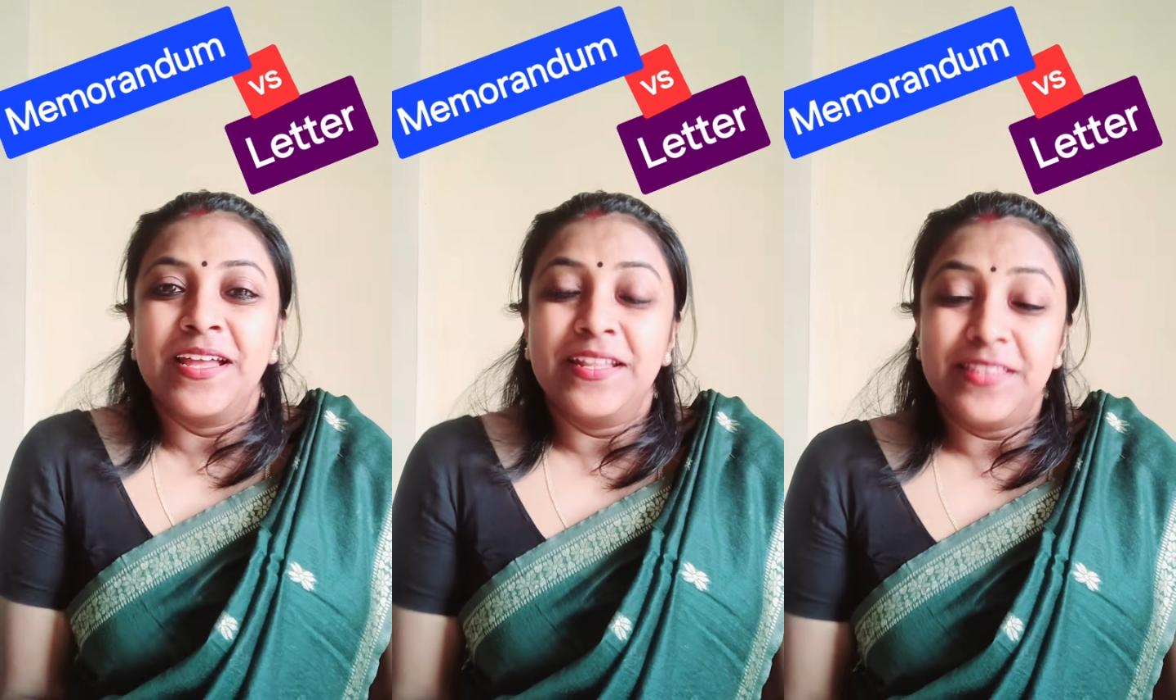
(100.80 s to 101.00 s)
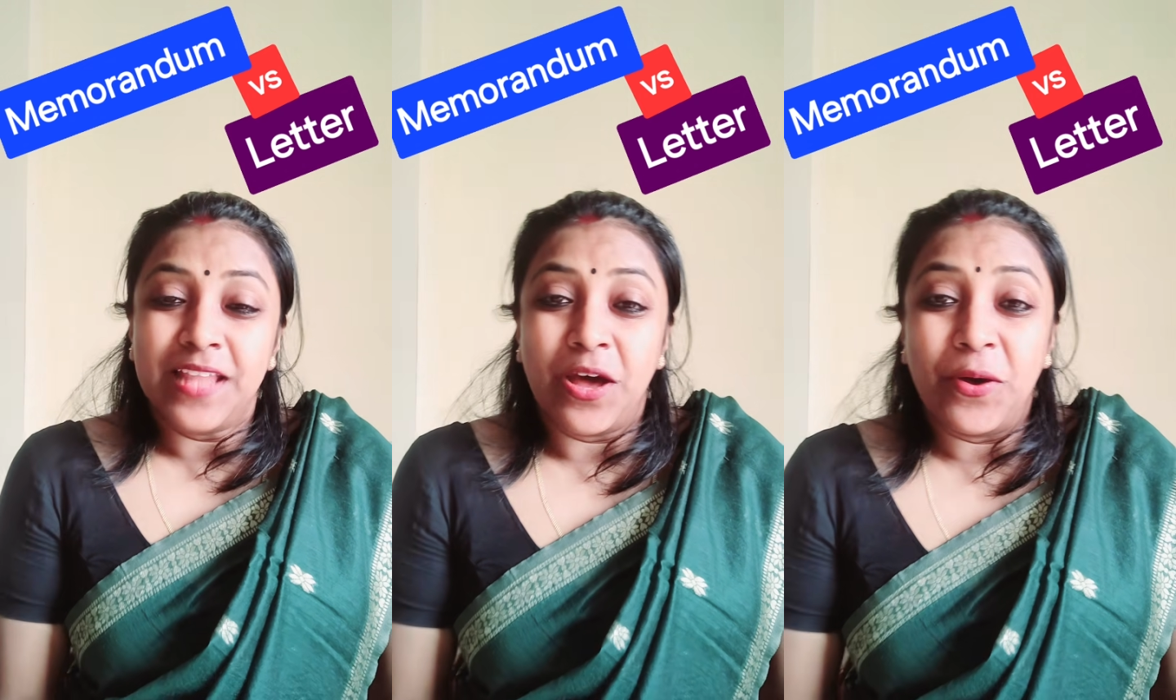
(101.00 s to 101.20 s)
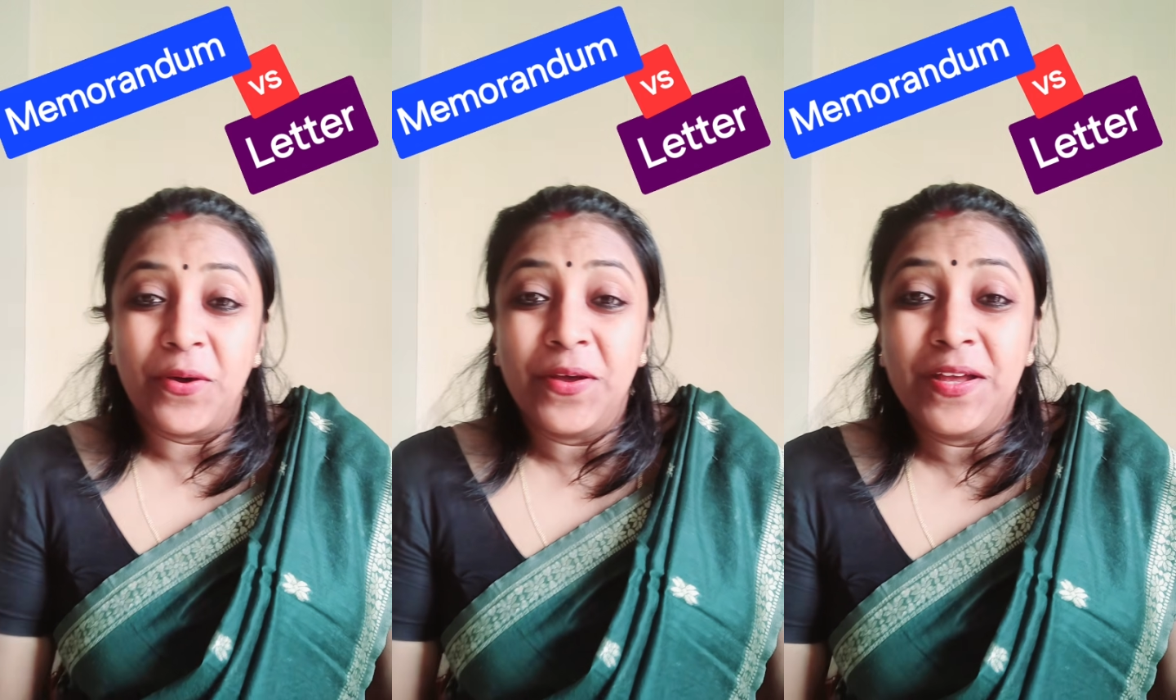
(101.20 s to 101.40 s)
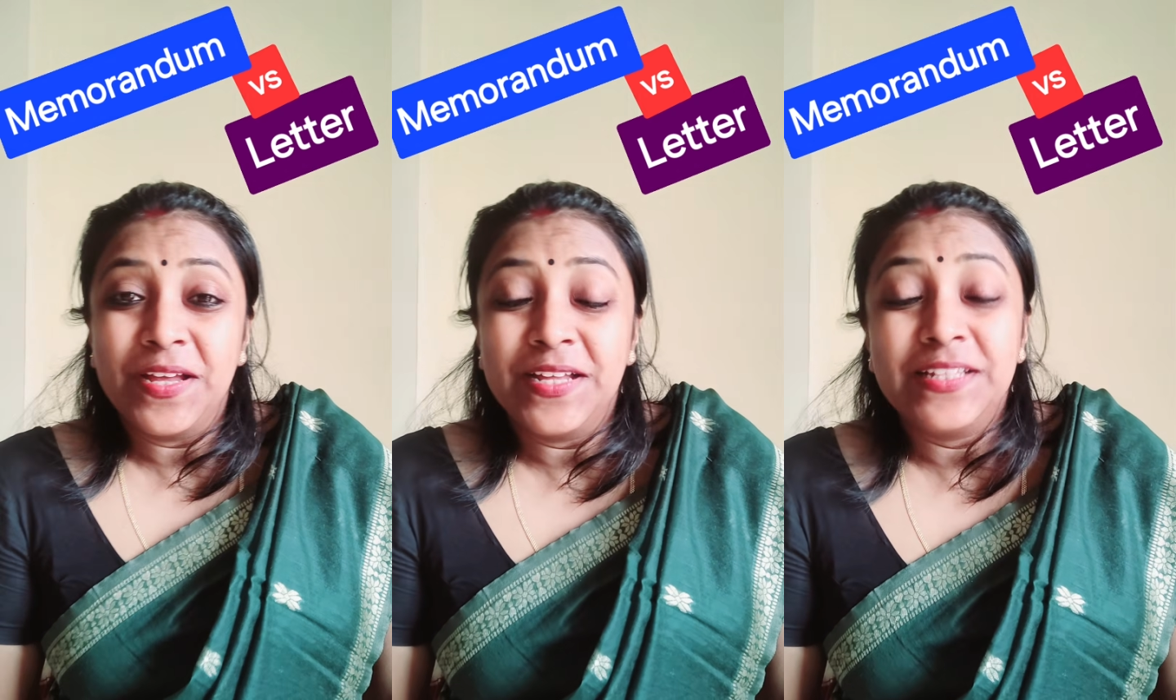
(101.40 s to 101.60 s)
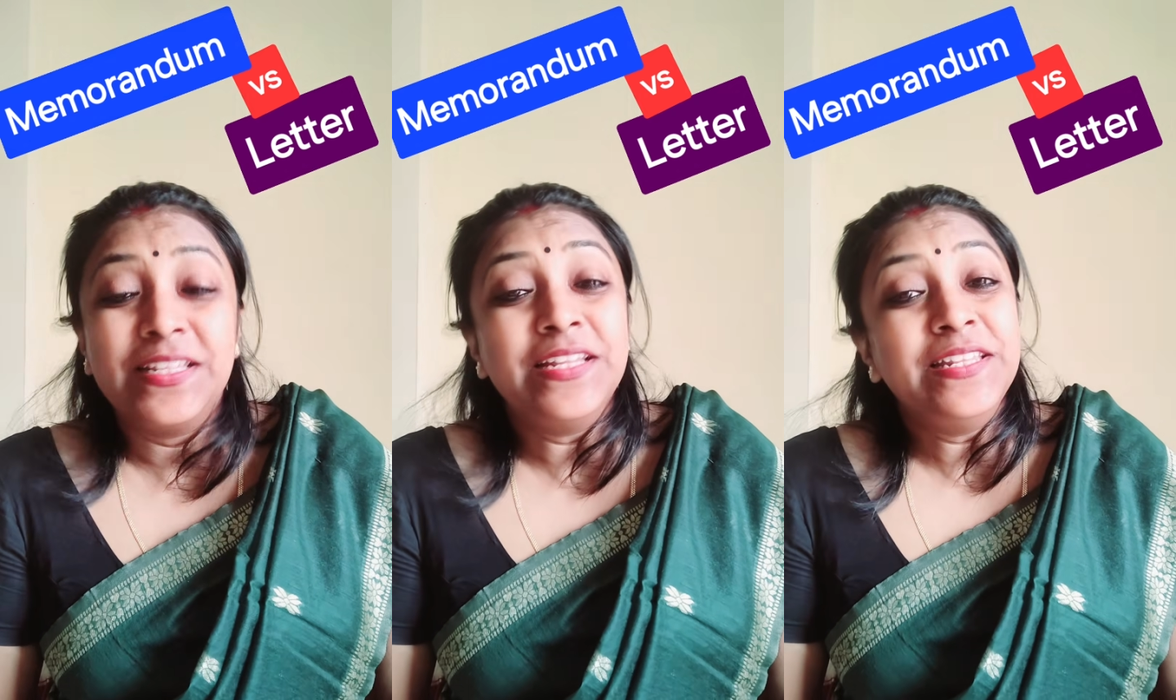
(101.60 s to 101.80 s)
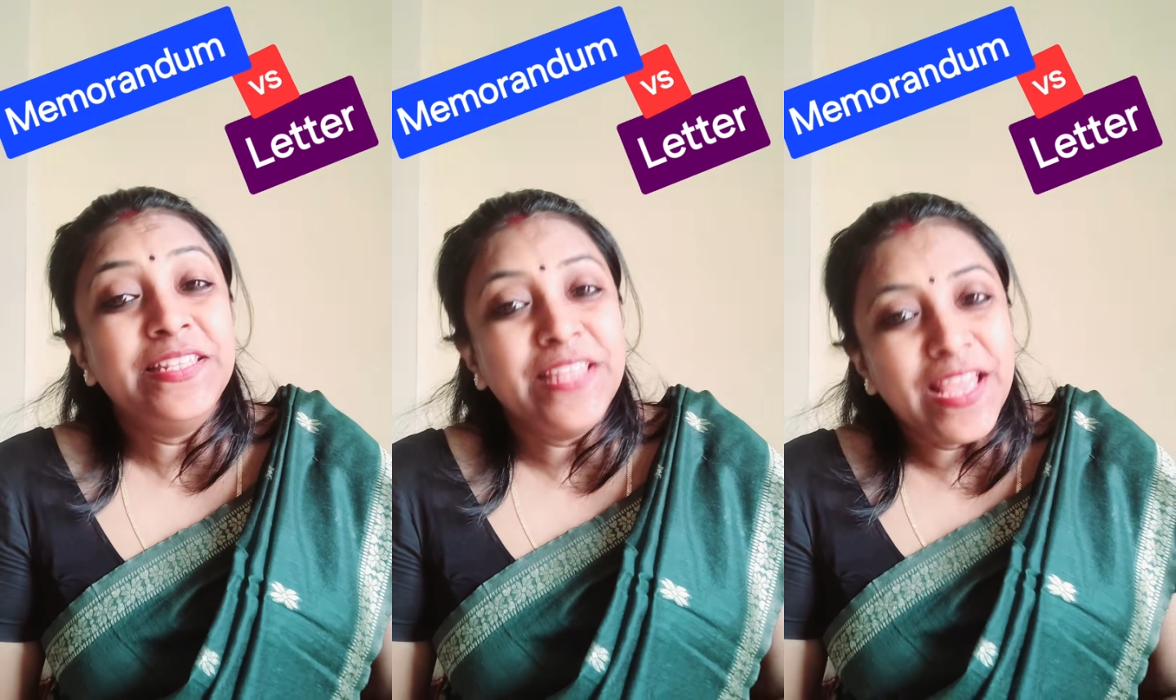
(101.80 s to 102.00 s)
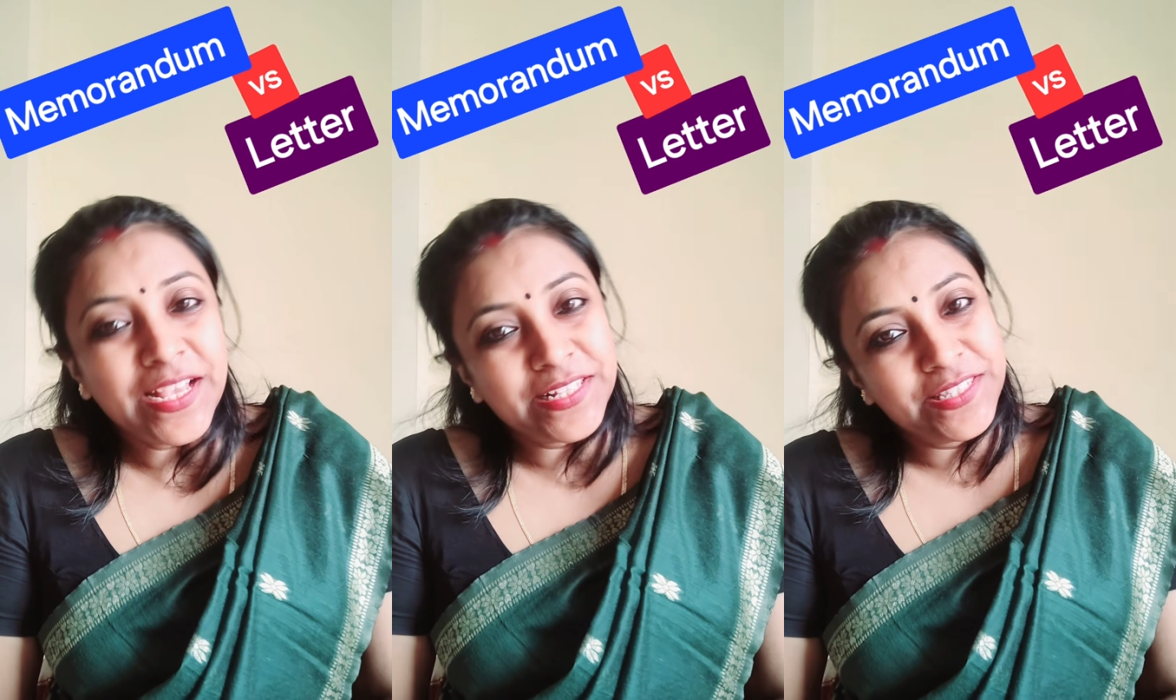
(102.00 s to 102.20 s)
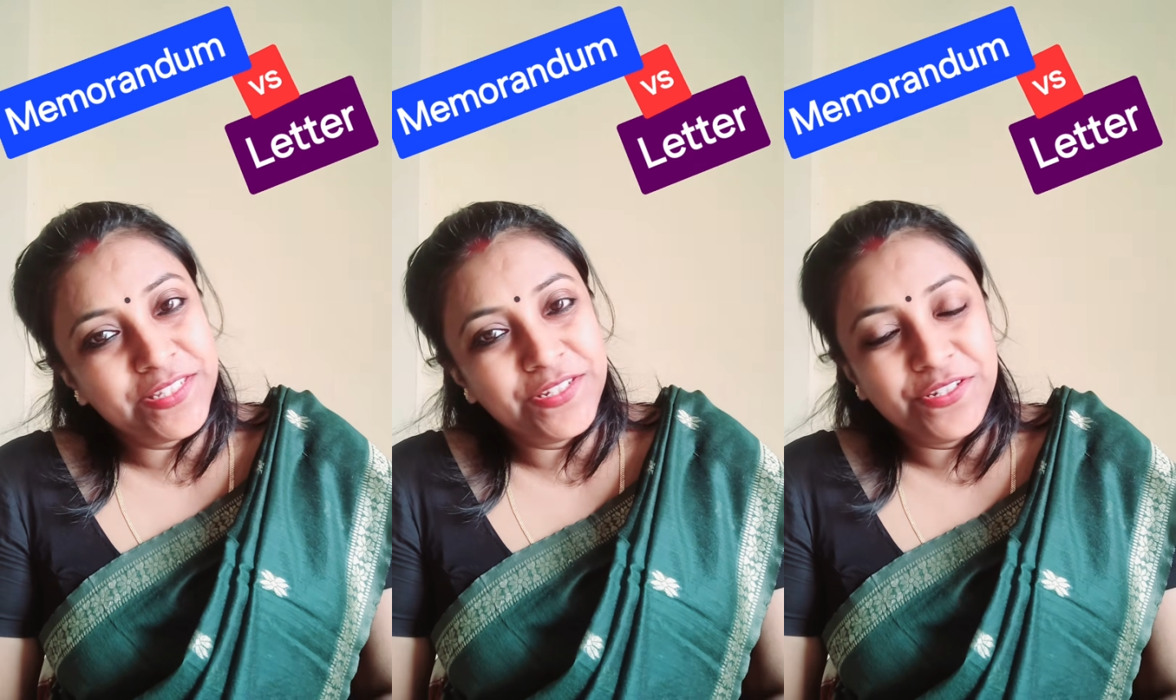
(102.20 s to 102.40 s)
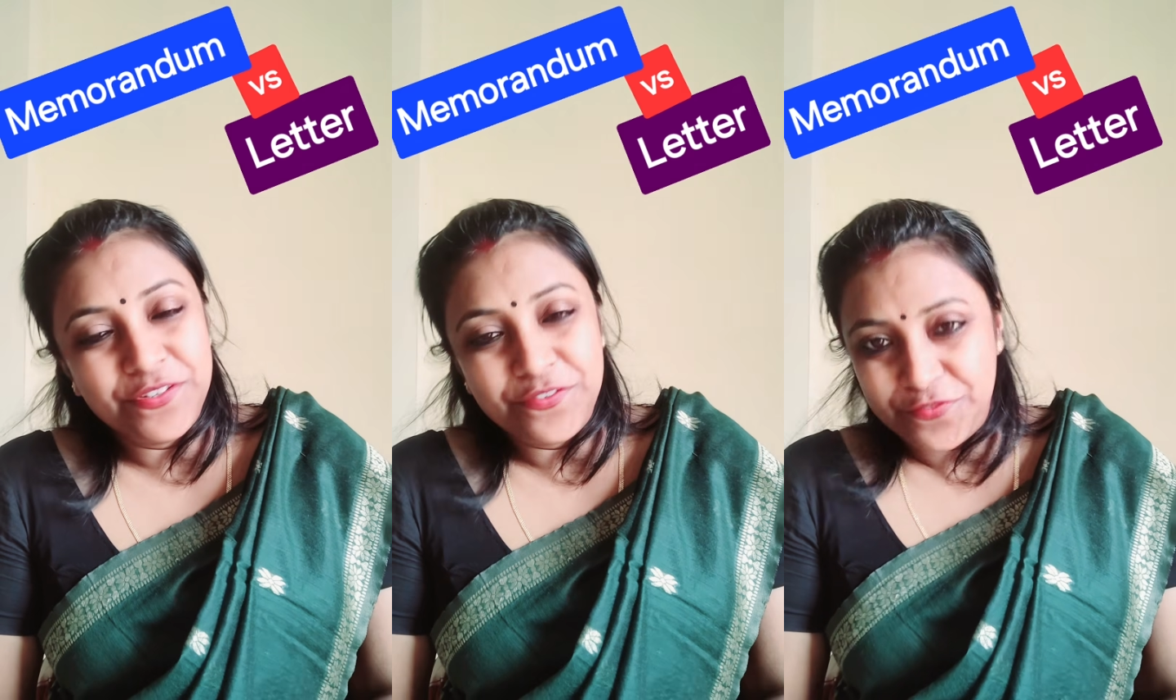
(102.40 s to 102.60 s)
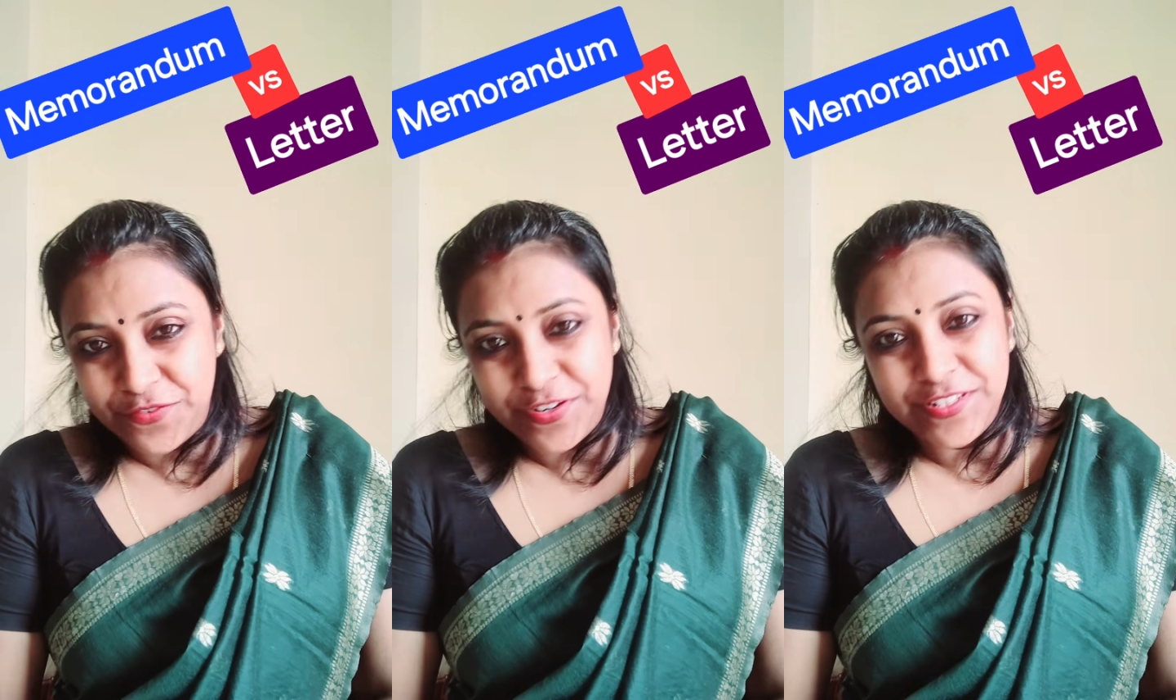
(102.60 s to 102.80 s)
Now, the next
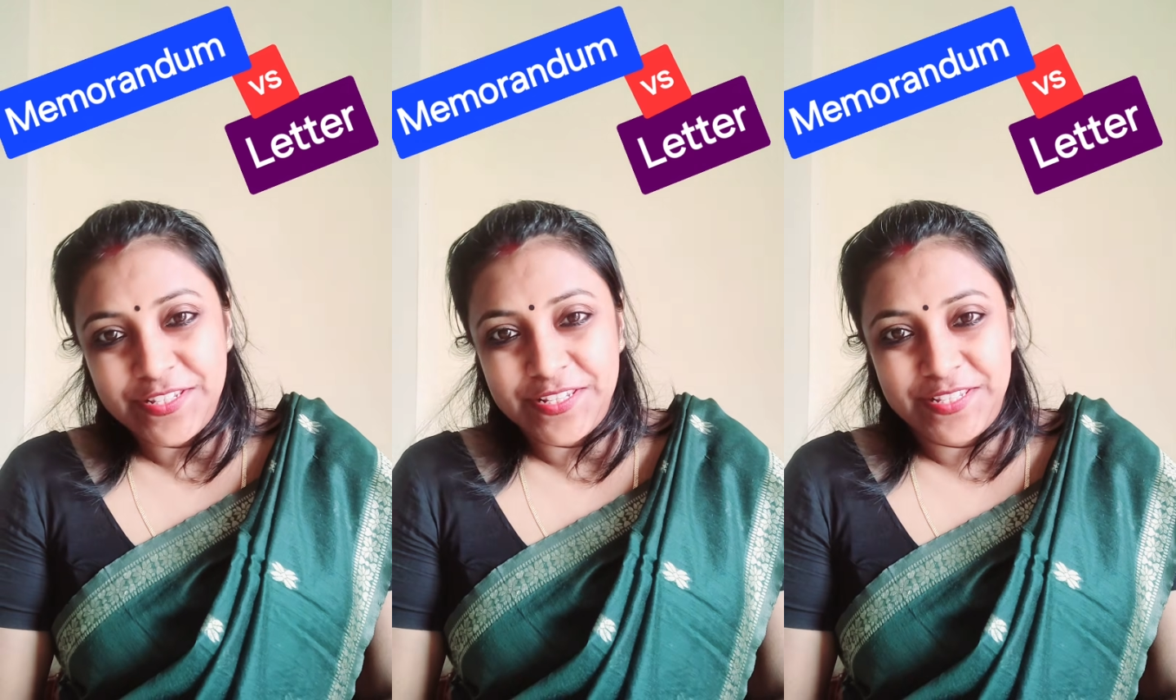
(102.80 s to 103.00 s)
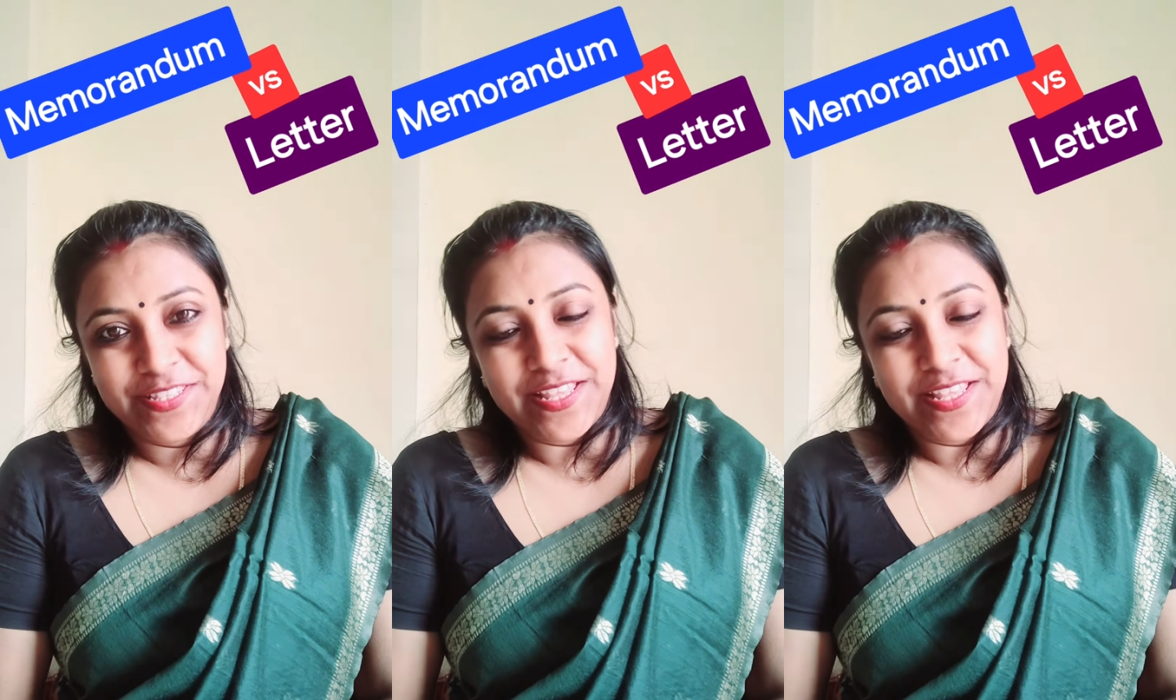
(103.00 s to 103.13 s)
difference is